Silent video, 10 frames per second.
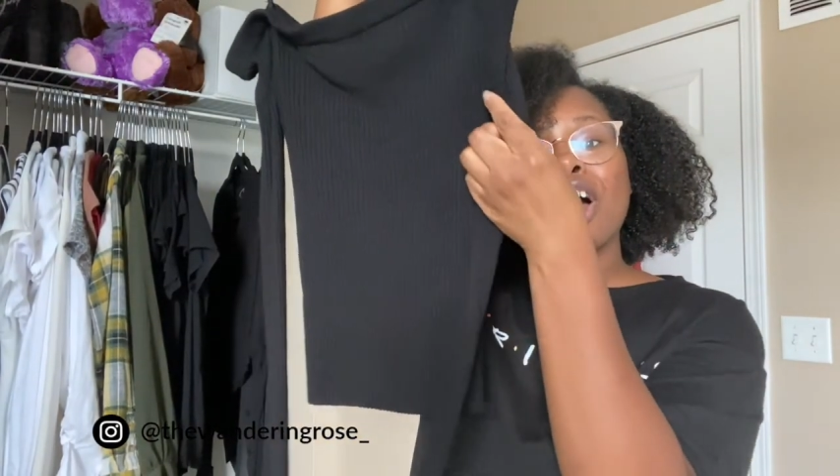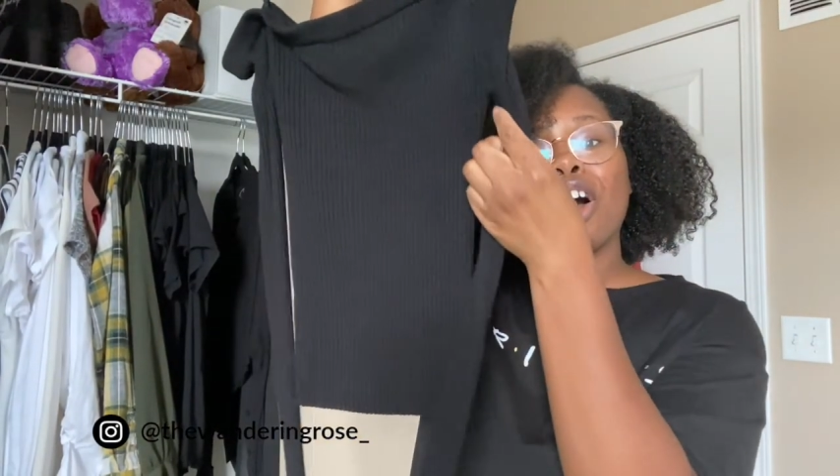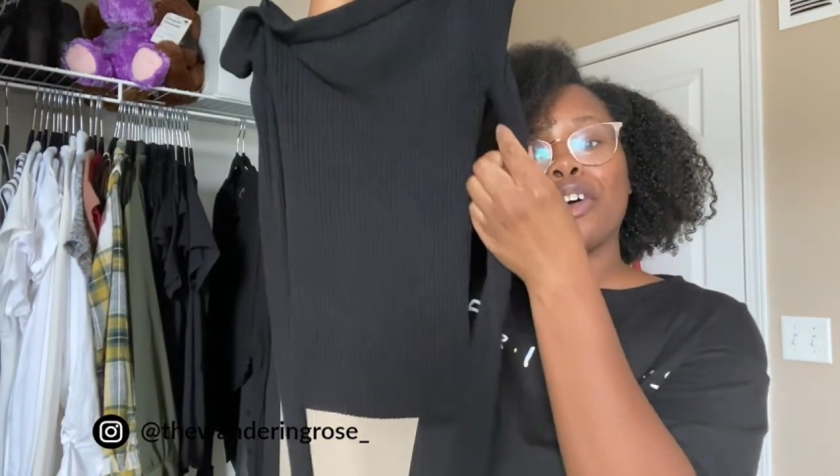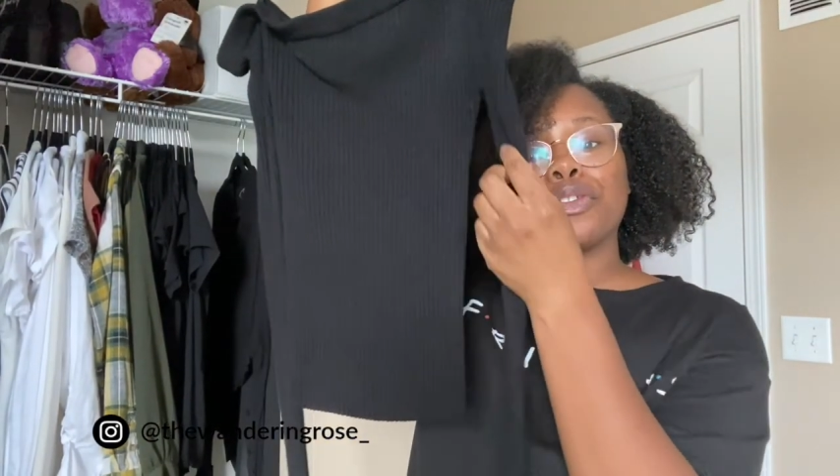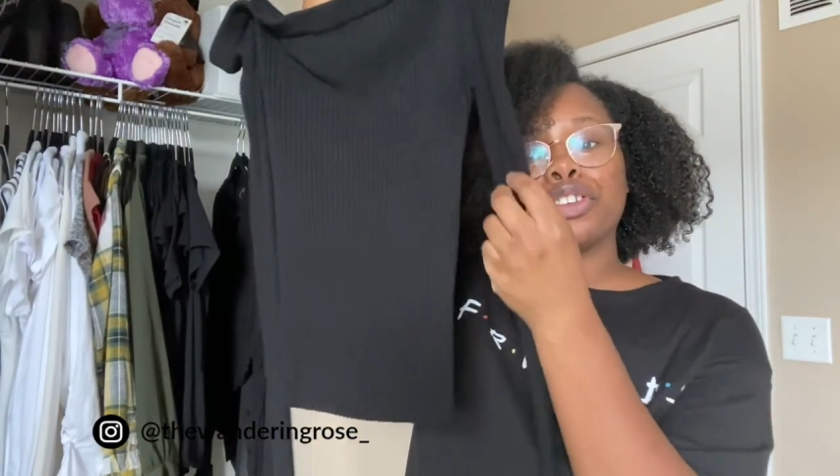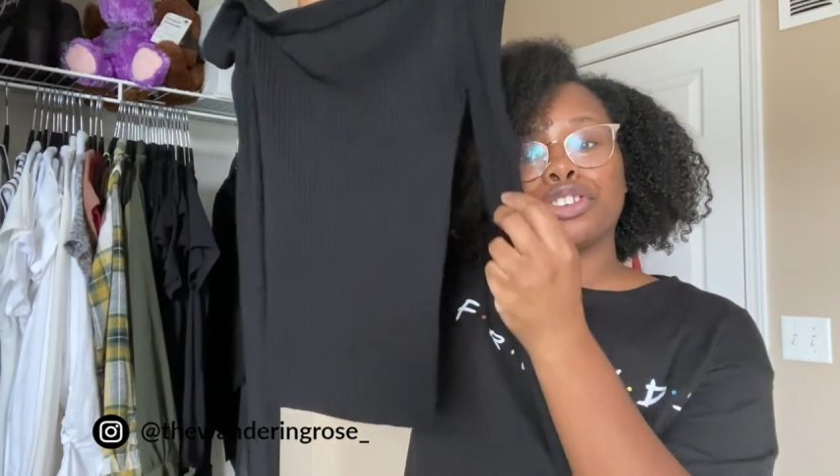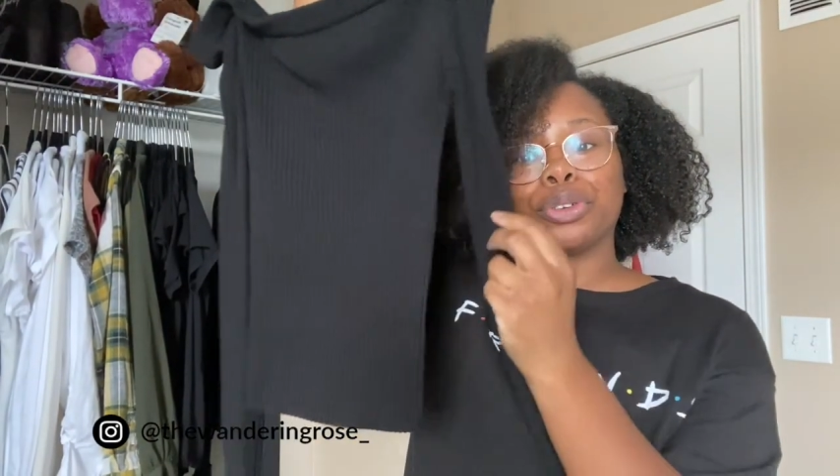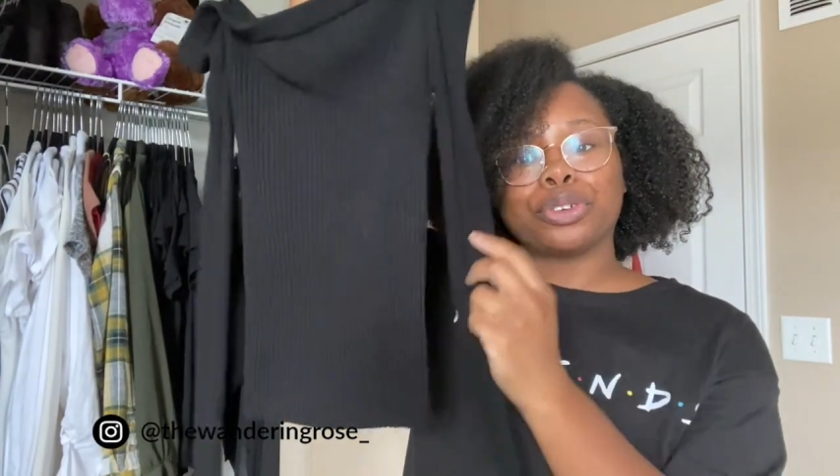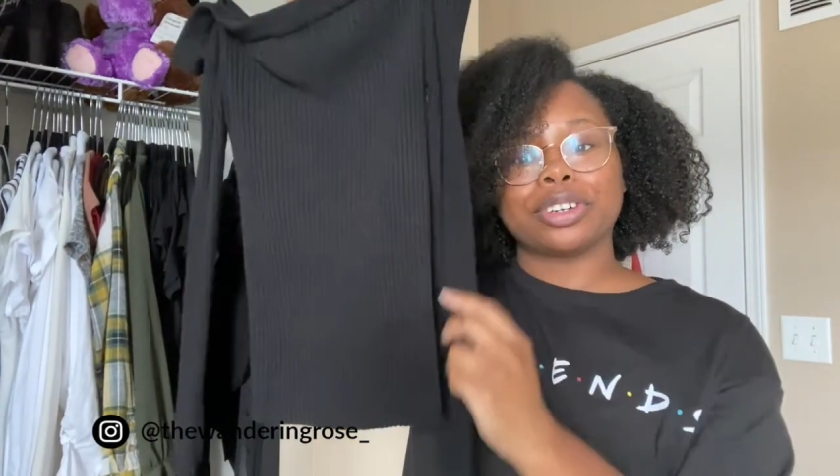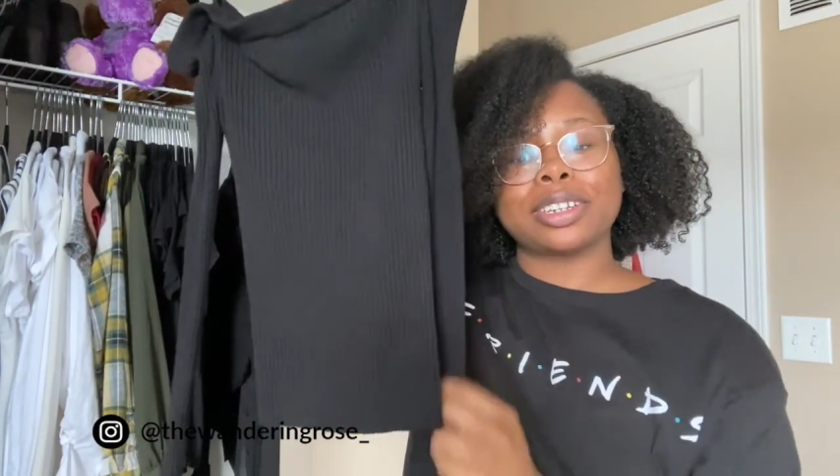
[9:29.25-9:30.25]
off the
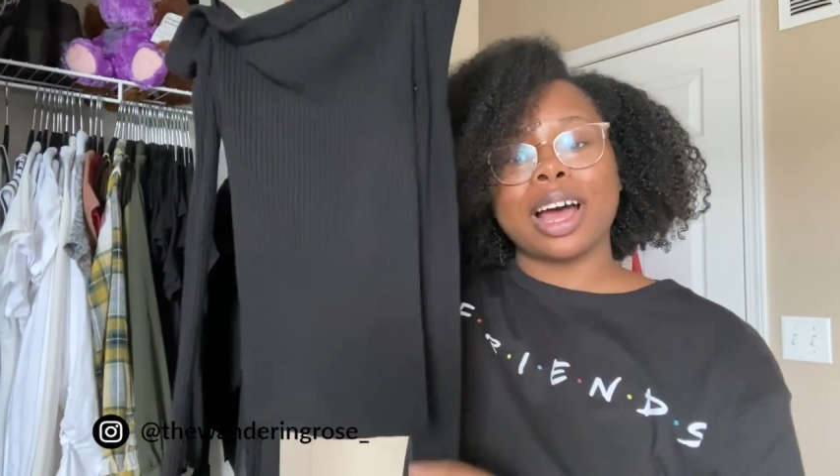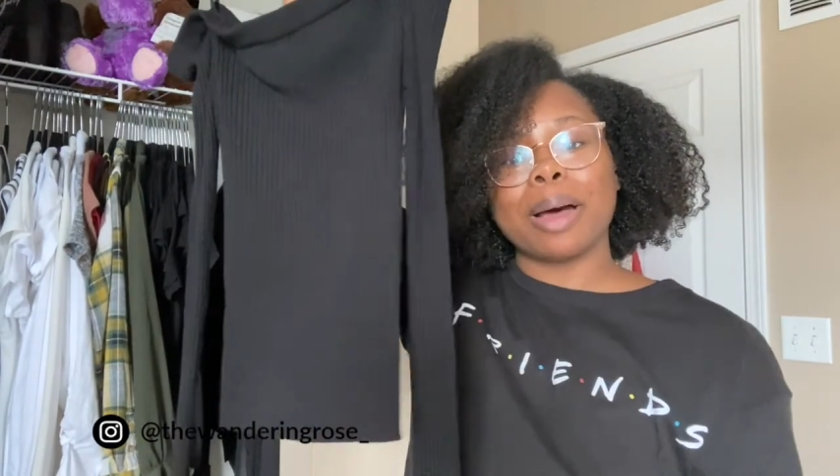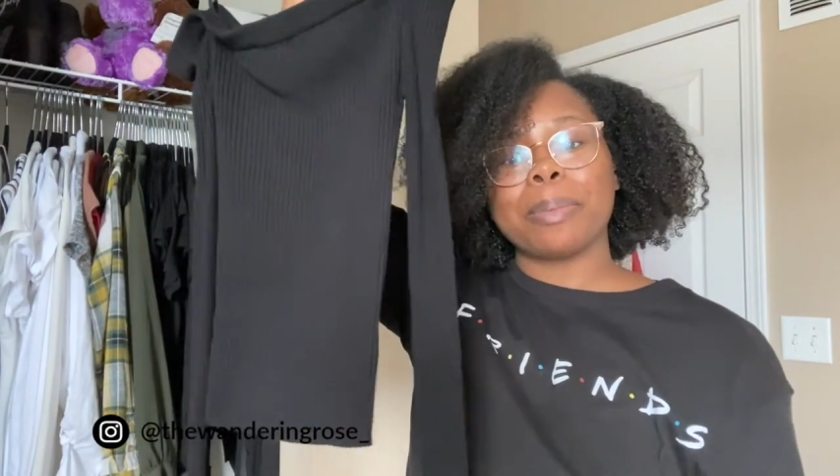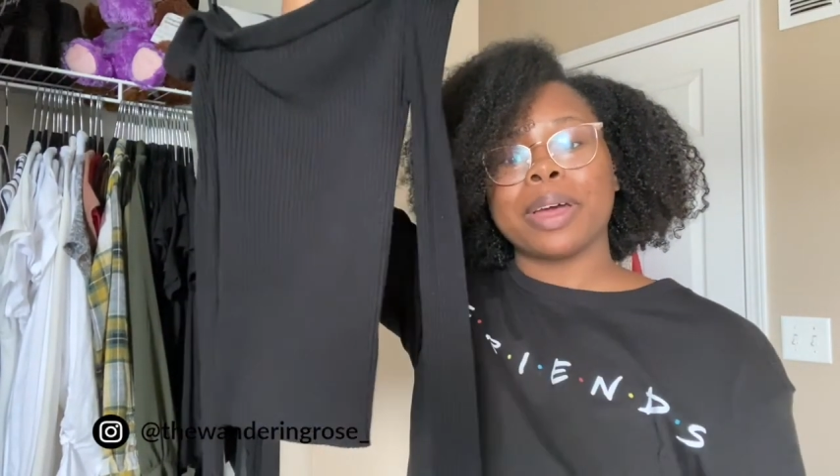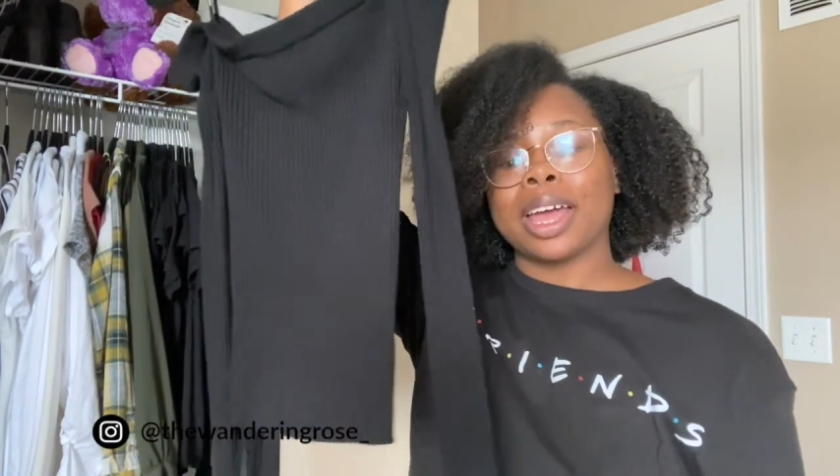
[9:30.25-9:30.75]
shoulder top.